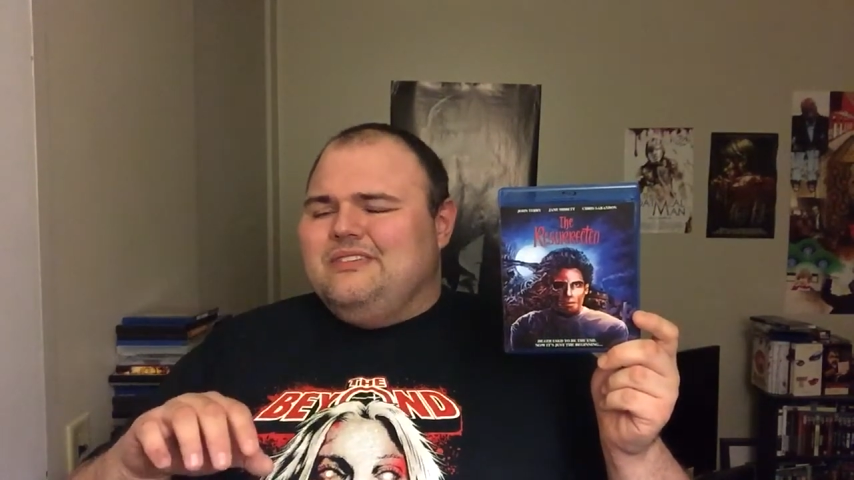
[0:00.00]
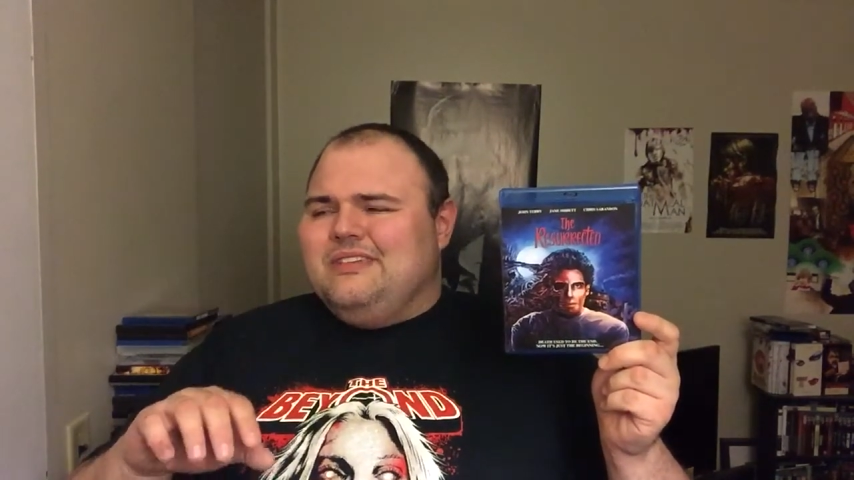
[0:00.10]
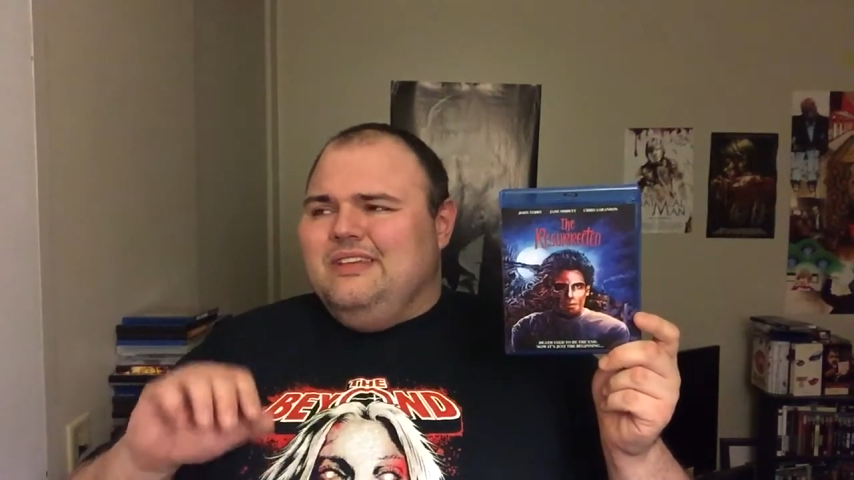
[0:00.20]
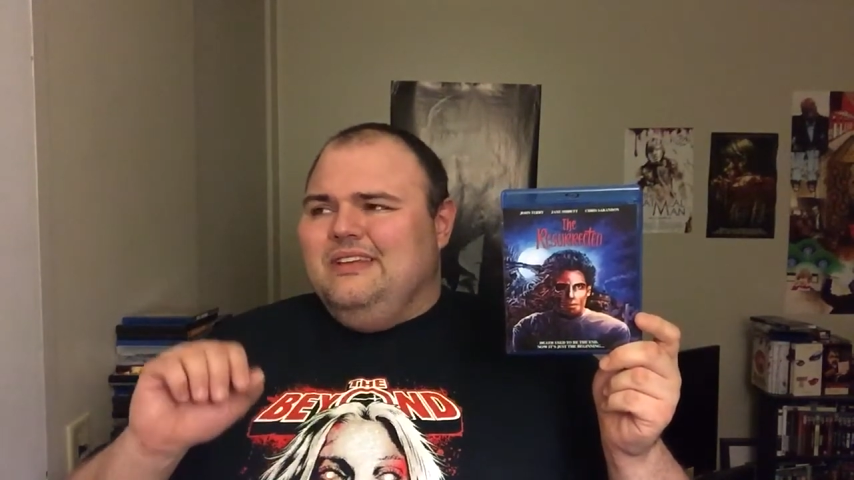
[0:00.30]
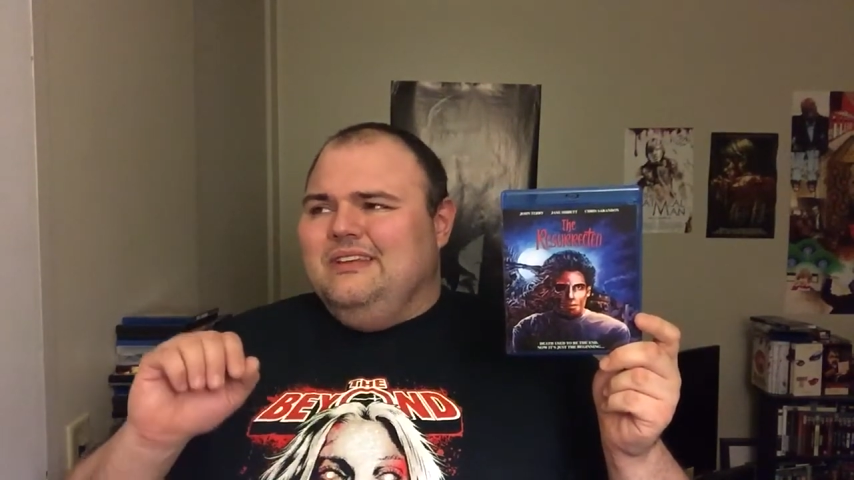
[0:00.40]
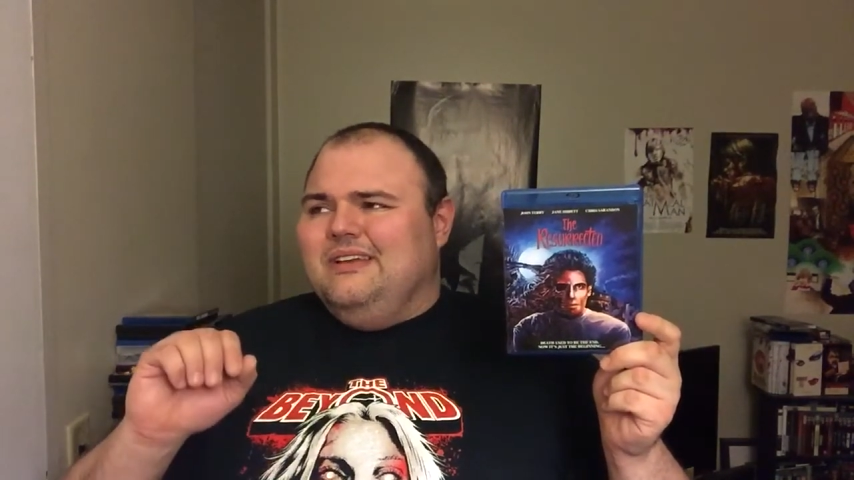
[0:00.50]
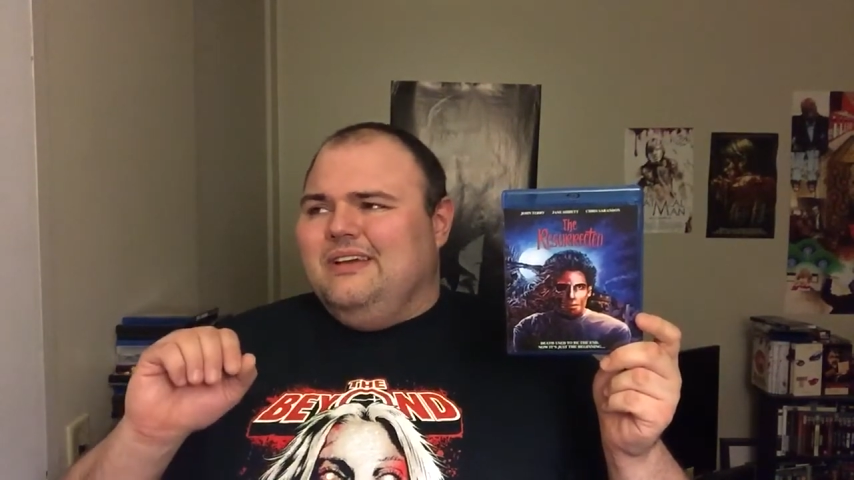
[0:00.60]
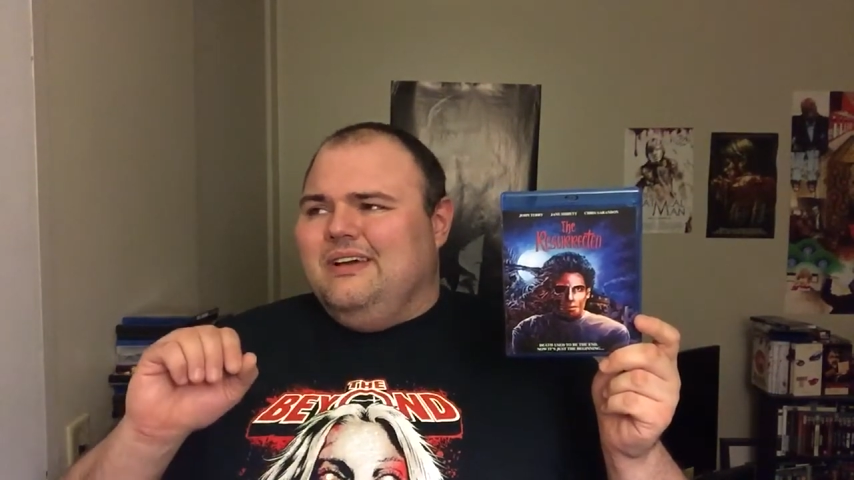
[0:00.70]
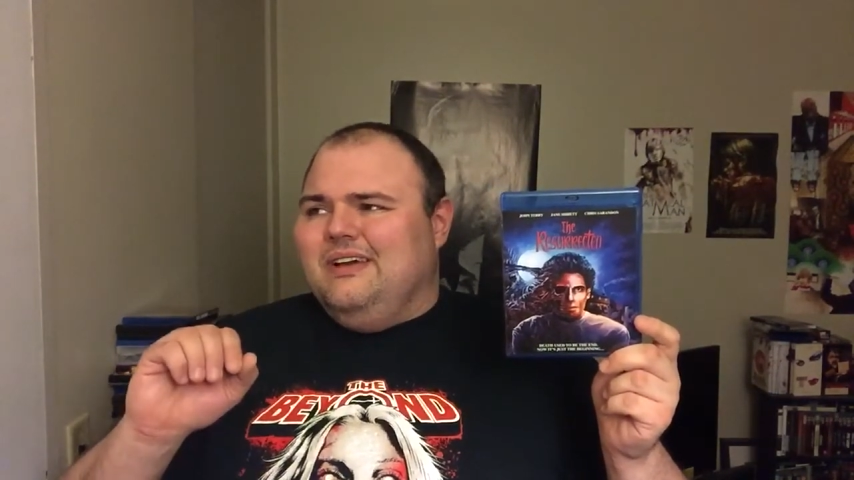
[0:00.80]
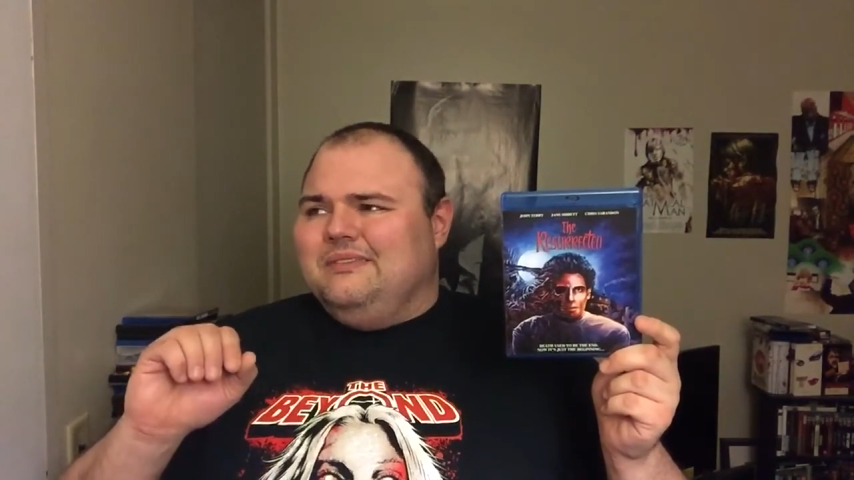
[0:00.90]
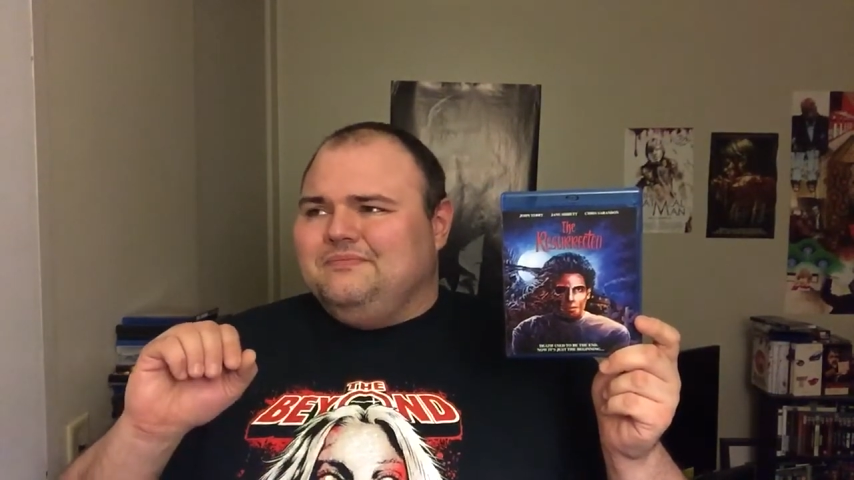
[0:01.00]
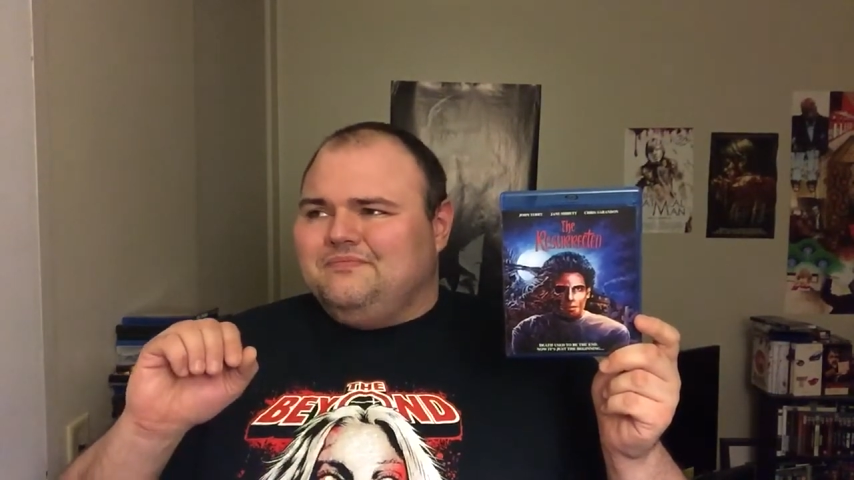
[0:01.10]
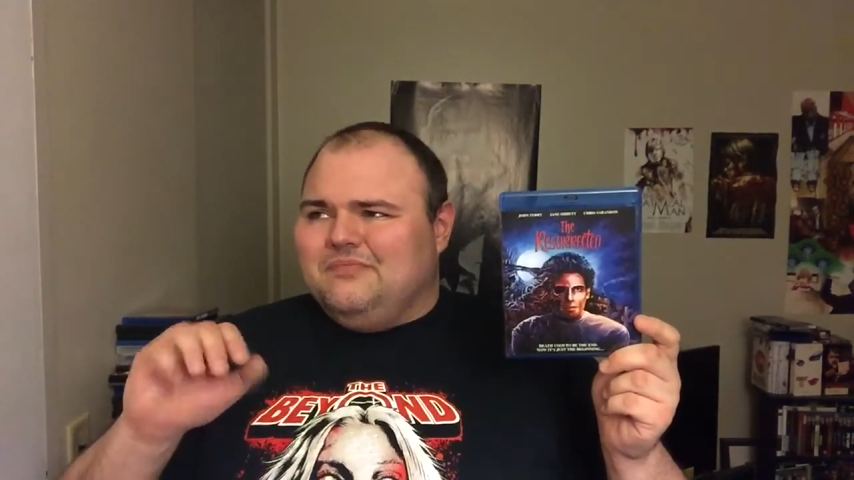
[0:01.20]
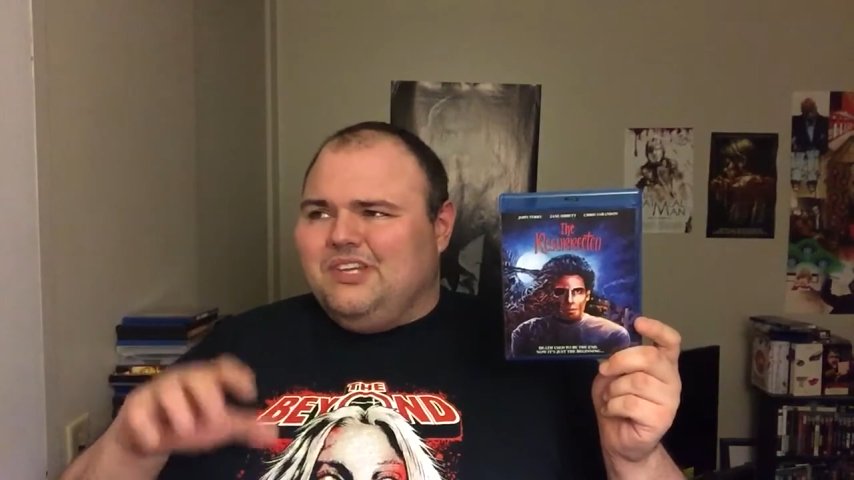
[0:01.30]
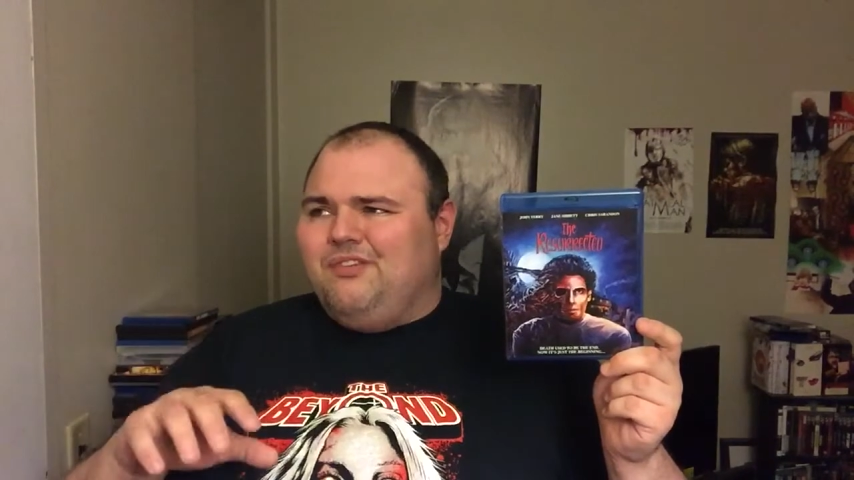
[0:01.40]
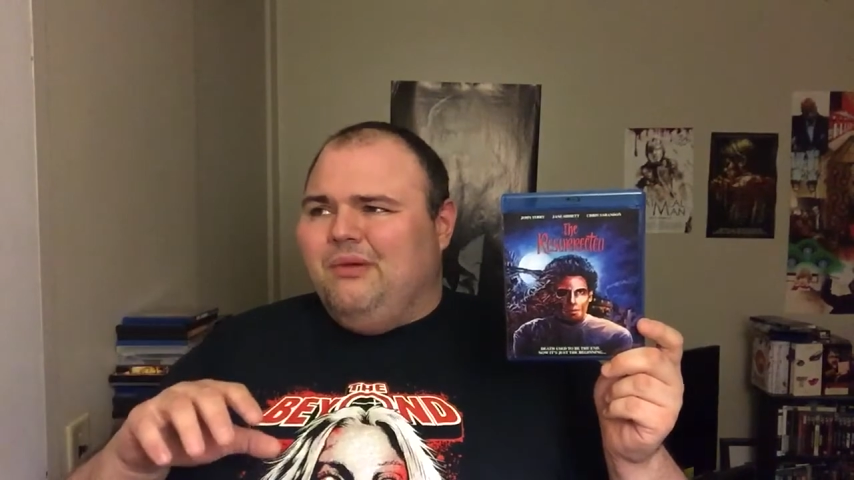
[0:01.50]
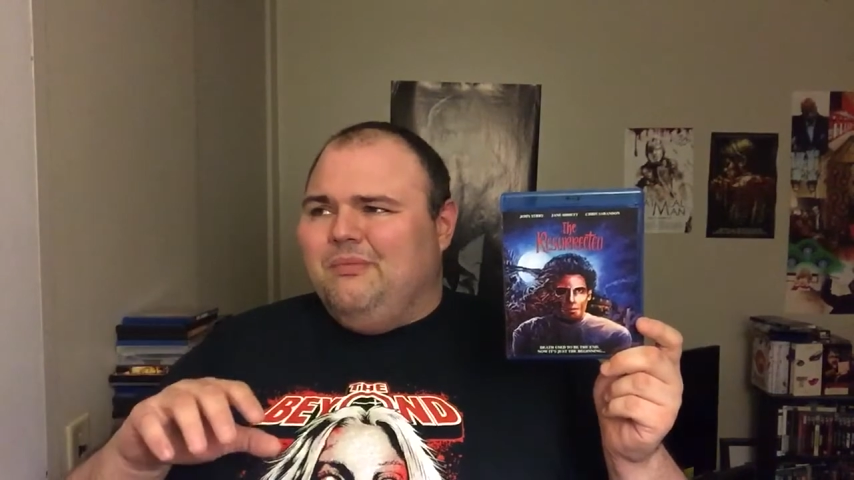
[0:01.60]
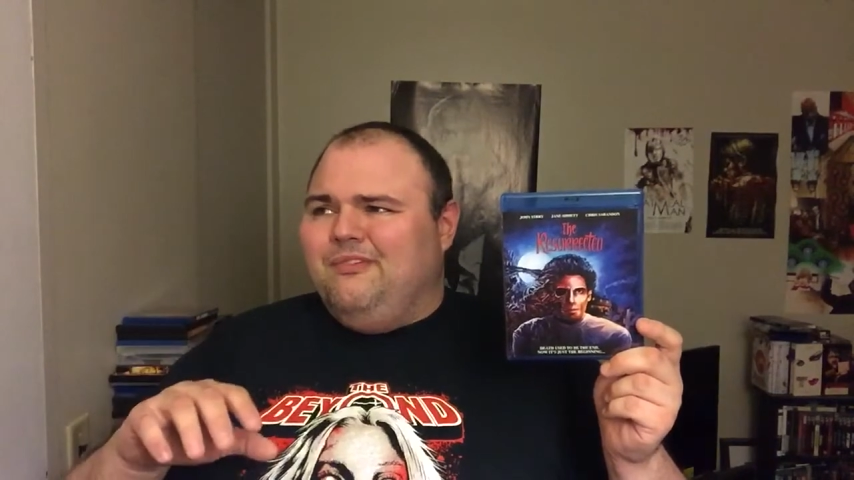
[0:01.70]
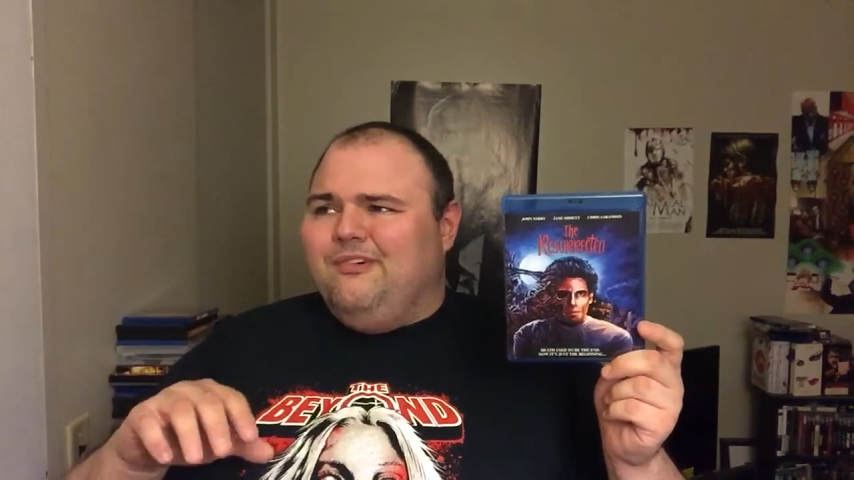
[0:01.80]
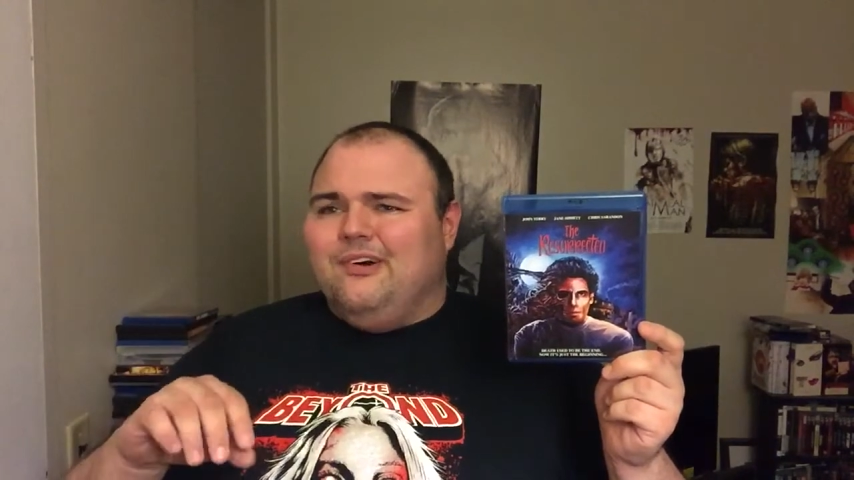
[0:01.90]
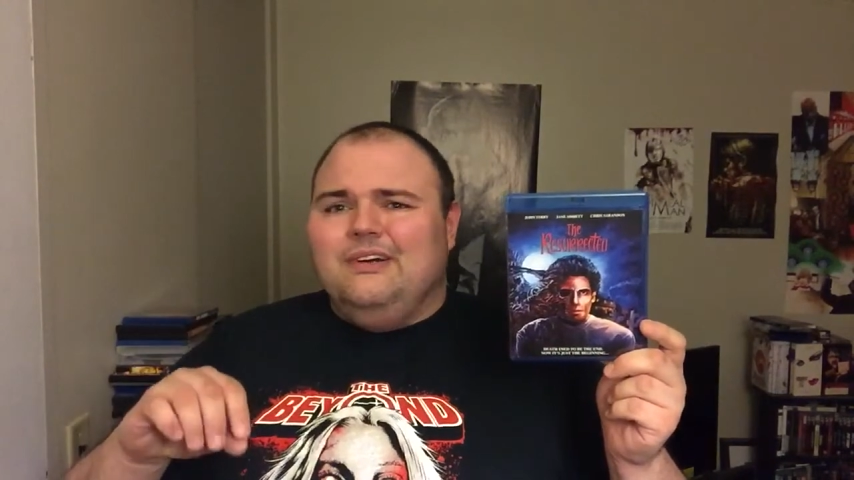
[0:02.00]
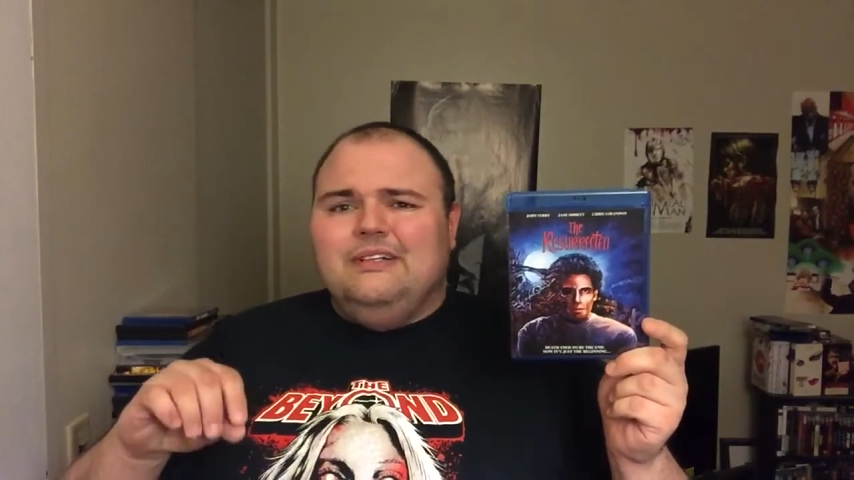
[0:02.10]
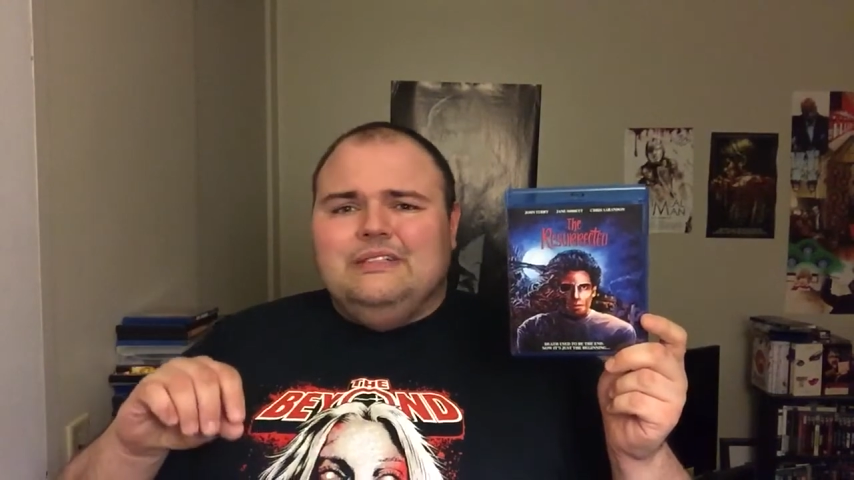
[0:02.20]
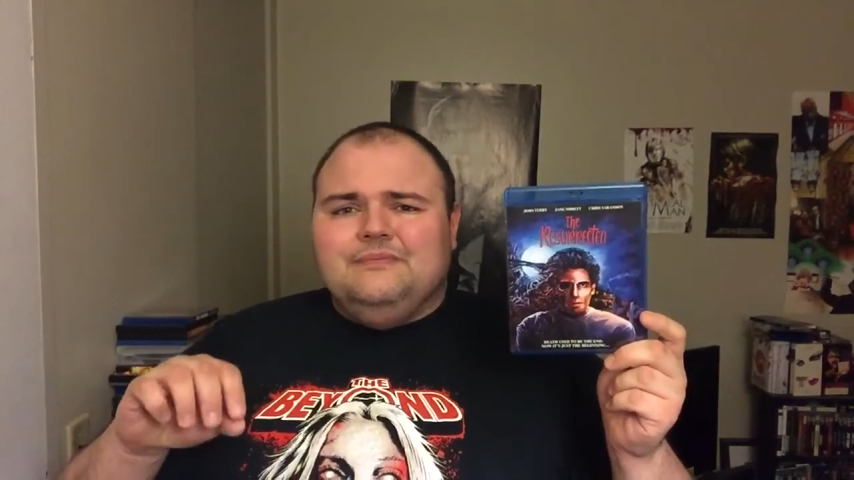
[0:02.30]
seen this film before,